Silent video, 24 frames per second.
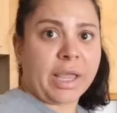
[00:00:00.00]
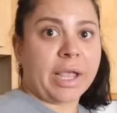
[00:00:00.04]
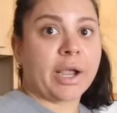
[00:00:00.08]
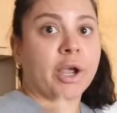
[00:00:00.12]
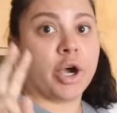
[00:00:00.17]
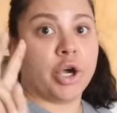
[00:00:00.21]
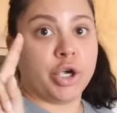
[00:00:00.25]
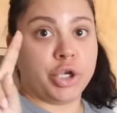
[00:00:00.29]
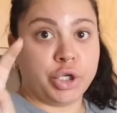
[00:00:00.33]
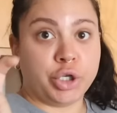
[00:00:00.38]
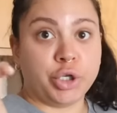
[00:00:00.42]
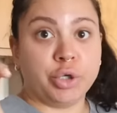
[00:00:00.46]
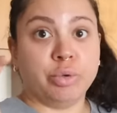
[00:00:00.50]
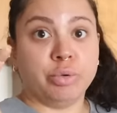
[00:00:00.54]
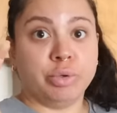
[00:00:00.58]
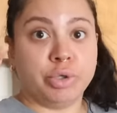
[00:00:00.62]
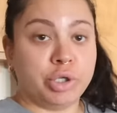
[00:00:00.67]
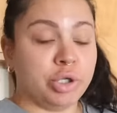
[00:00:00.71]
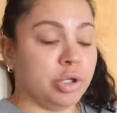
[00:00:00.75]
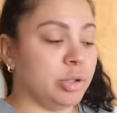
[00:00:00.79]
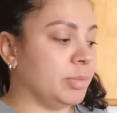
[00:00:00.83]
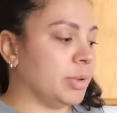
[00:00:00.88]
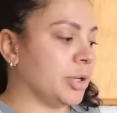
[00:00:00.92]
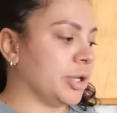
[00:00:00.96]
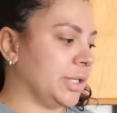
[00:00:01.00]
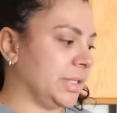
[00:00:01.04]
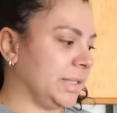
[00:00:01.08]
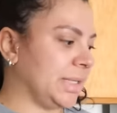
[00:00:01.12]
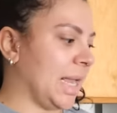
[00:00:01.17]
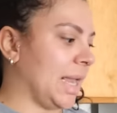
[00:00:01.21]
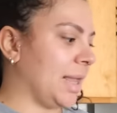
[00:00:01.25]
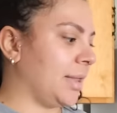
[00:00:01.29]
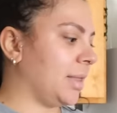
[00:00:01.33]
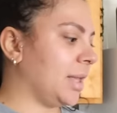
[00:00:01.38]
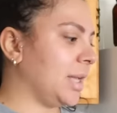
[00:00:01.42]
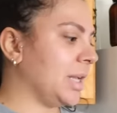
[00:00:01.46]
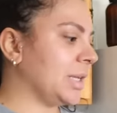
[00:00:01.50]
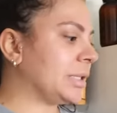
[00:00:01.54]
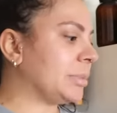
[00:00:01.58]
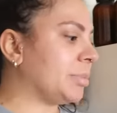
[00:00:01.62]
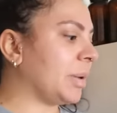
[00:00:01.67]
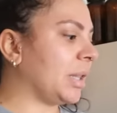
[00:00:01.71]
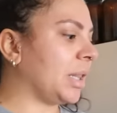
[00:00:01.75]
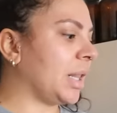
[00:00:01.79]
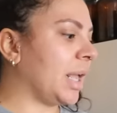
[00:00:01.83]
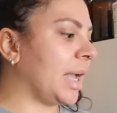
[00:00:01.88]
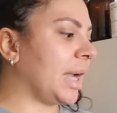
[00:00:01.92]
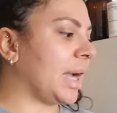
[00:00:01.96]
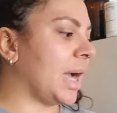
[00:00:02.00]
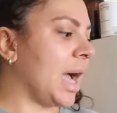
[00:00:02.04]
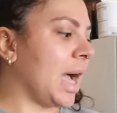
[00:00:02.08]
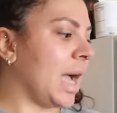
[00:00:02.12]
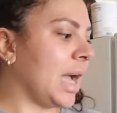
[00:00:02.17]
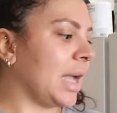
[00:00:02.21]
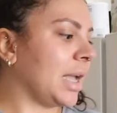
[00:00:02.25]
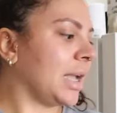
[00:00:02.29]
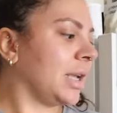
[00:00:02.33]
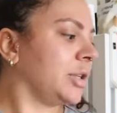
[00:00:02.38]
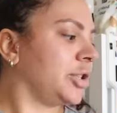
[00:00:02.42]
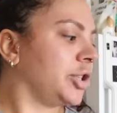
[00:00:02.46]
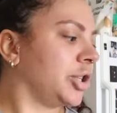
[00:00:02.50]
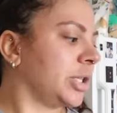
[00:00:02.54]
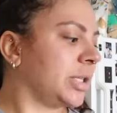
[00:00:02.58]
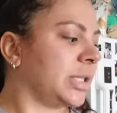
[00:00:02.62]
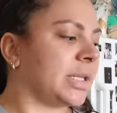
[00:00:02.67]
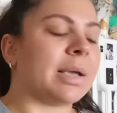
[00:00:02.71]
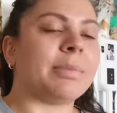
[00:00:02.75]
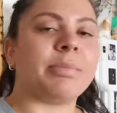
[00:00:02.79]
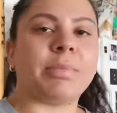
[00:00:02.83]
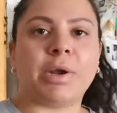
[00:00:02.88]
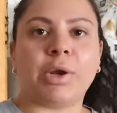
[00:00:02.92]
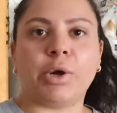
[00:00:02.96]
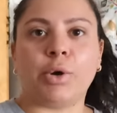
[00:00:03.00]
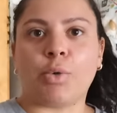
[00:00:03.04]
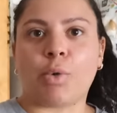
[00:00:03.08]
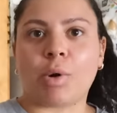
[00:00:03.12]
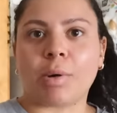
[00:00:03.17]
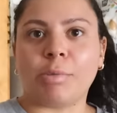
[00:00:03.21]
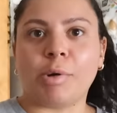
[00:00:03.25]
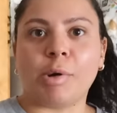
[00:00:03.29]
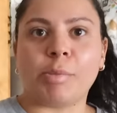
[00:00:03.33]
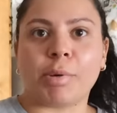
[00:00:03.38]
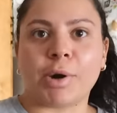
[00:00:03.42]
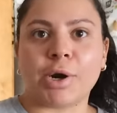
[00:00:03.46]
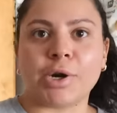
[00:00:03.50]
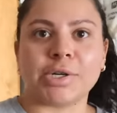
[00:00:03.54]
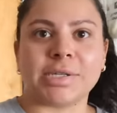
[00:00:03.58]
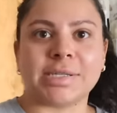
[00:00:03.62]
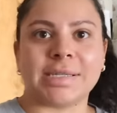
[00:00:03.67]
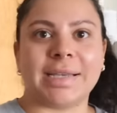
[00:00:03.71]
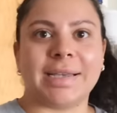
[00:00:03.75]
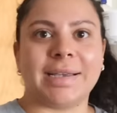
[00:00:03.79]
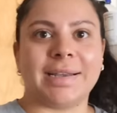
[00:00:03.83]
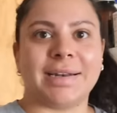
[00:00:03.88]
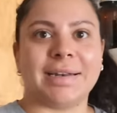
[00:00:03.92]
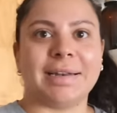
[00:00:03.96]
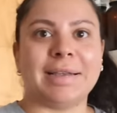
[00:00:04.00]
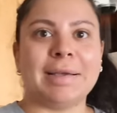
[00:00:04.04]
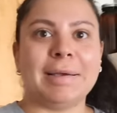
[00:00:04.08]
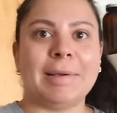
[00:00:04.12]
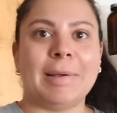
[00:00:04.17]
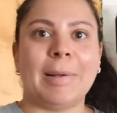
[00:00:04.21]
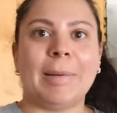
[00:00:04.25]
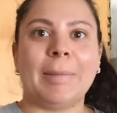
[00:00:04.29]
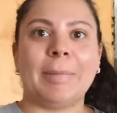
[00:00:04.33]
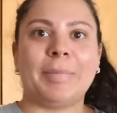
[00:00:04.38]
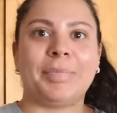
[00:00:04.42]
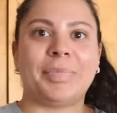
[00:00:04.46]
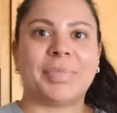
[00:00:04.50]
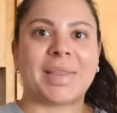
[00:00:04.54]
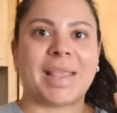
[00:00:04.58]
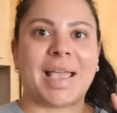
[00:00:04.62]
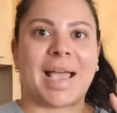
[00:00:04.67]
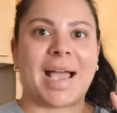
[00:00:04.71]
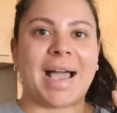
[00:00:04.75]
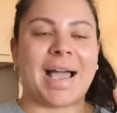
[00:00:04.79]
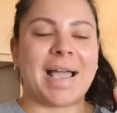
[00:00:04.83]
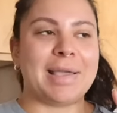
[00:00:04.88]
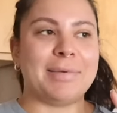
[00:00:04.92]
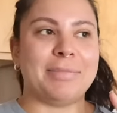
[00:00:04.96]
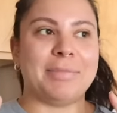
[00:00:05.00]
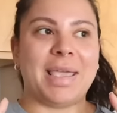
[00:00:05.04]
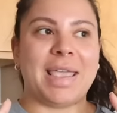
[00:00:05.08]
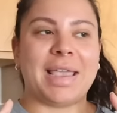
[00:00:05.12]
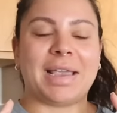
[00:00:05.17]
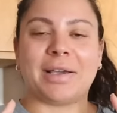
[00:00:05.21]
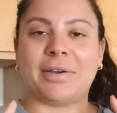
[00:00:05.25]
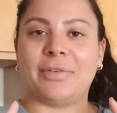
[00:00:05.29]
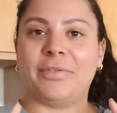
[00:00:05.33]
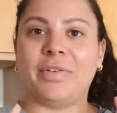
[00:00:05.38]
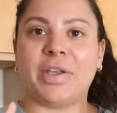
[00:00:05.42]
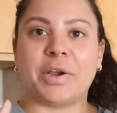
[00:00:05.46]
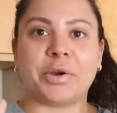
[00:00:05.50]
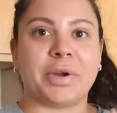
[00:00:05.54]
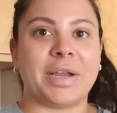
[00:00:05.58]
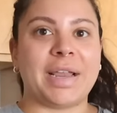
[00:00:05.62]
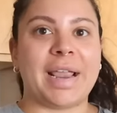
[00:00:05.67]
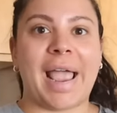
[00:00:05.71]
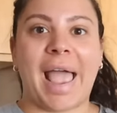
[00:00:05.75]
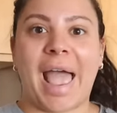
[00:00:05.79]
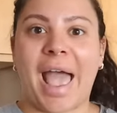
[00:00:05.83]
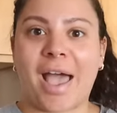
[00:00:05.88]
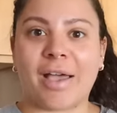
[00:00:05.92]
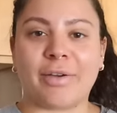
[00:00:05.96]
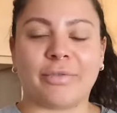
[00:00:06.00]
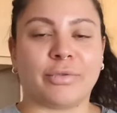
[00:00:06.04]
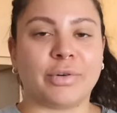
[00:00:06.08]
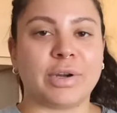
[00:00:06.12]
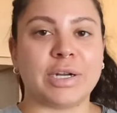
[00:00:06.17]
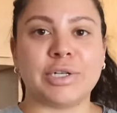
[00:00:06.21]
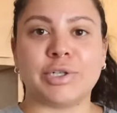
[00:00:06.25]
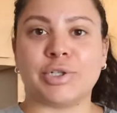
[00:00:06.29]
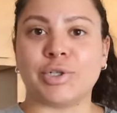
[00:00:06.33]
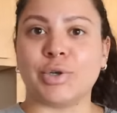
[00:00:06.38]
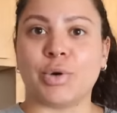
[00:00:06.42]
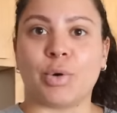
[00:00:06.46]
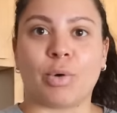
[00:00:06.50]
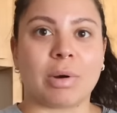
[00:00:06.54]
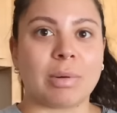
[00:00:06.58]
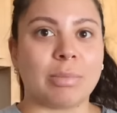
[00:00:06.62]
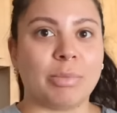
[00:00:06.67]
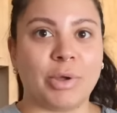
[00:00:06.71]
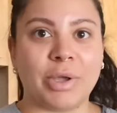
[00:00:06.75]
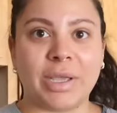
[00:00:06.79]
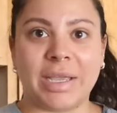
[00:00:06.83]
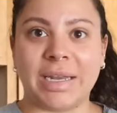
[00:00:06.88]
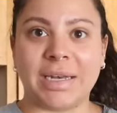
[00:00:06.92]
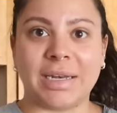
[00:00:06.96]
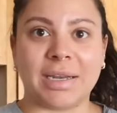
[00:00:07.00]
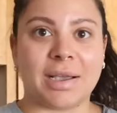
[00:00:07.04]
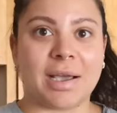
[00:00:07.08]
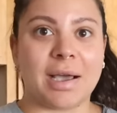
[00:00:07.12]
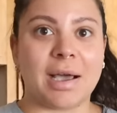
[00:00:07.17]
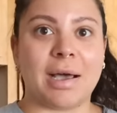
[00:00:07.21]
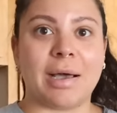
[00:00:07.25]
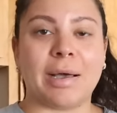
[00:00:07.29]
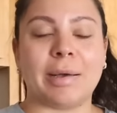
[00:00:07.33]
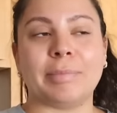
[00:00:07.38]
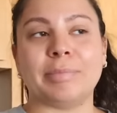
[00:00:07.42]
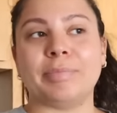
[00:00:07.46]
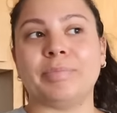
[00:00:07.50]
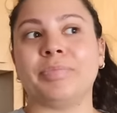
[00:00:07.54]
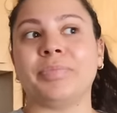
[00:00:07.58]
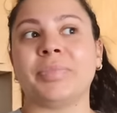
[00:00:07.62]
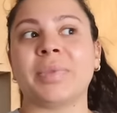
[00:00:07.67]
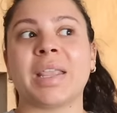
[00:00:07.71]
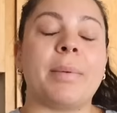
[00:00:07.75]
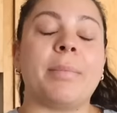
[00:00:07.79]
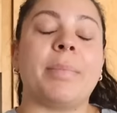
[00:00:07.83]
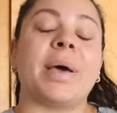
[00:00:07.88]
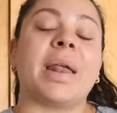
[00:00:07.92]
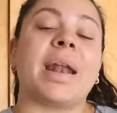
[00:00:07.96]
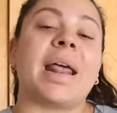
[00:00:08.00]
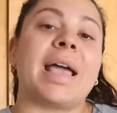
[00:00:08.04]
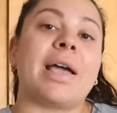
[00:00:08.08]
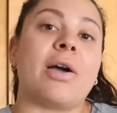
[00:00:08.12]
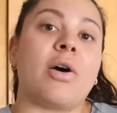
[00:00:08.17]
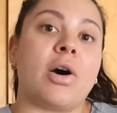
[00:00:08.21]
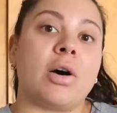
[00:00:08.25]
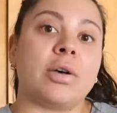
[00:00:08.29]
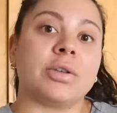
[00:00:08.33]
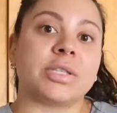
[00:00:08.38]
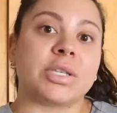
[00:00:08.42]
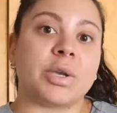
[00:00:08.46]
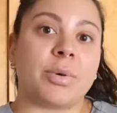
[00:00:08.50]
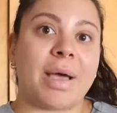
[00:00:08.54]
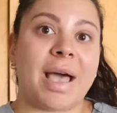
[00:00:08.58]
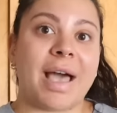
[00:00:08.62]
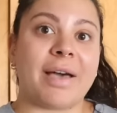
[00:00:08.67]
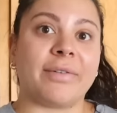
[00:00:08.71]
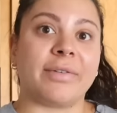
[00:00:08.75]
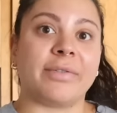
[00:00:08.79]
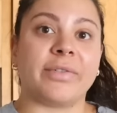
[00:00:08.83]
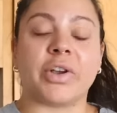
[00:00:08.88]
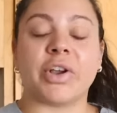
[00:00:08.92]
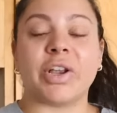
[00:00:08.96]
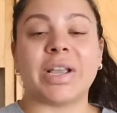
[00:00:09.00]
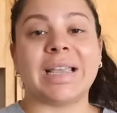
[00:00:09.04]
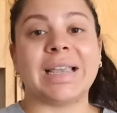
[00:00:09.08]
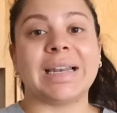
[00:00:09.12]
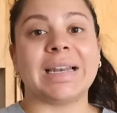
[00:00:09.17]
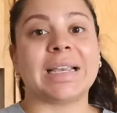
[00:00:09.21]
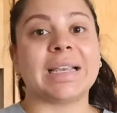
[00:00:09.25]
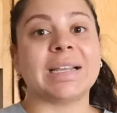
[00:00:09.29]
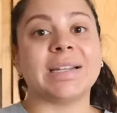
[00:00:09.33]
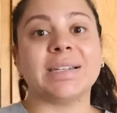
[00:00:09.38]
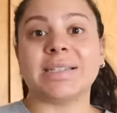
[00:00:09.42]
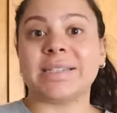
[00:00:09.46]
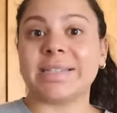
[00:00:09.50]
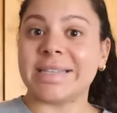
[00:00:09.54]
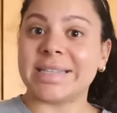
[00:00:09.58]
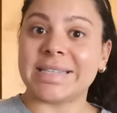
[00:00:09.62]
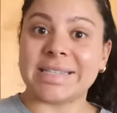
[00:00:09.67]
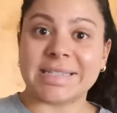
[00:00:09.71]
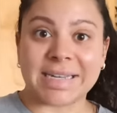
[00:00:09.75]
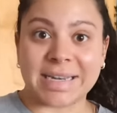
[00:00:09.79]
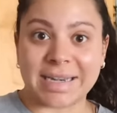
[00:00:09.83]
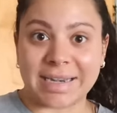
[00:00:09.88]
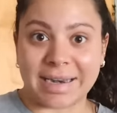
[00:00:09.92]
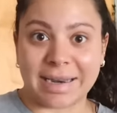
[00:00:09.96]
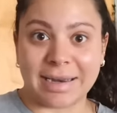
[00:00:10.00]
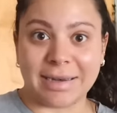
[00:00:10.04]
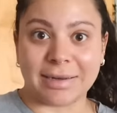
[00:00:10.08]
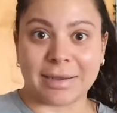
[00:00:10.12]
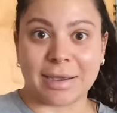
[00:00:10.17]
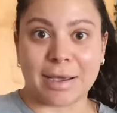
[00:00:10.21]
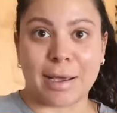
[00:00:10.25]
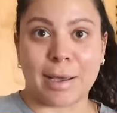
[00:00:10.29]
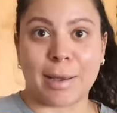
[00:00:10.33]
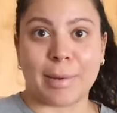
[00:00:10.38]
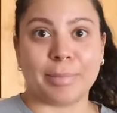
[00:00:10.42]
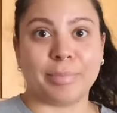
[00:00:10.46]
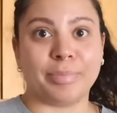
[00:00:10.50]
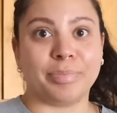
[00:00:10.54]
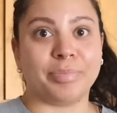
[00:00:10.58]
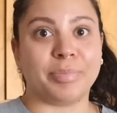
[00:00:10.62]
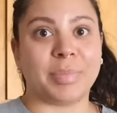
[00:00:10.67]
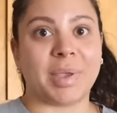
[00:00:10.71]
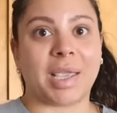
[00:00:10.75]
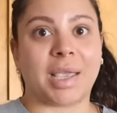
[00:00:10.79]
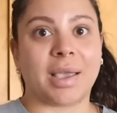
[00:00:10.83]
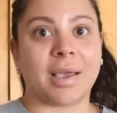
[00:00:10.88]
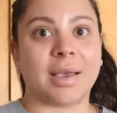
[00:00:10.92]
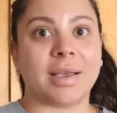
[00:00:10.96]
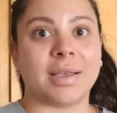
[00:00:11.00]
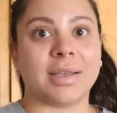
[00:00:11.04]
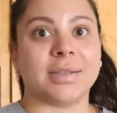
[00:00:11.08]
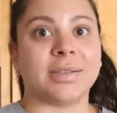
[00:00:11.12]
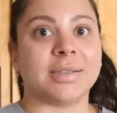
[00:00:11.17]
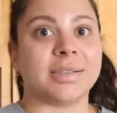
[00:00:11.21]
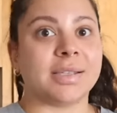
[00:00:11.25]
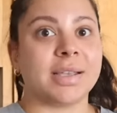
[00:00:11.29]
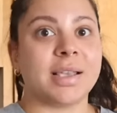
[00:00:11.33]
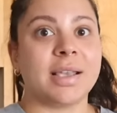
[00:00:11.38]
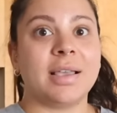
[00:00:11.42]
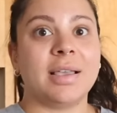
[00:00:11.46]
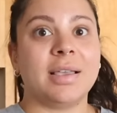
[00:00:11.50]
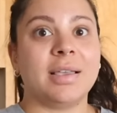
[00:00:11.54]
like a YouTuber say this, but like I just am a normal person. I make a very average normal income, but I also have a very inconsistent income because